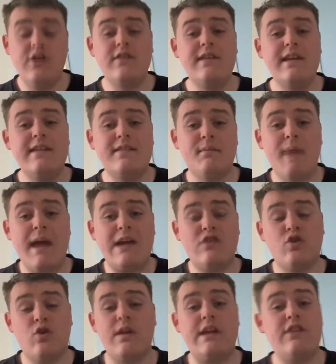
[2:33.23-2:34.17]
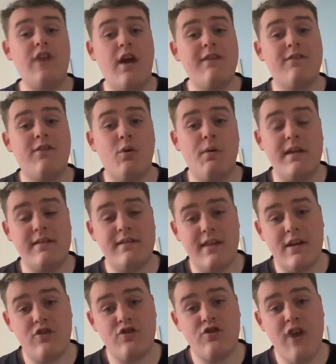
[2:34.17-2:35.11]
just need to make sure that you don't fall into
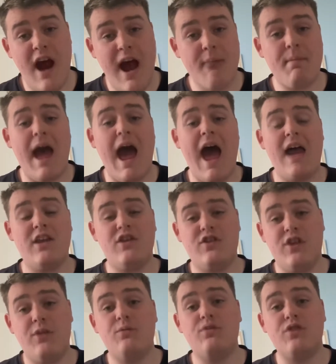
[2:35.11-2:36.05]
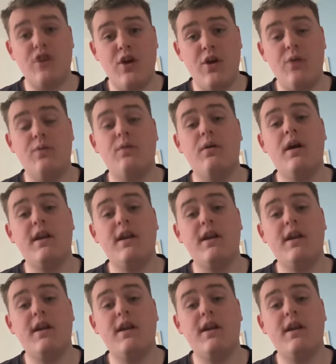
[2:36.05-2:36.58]
this trap and you do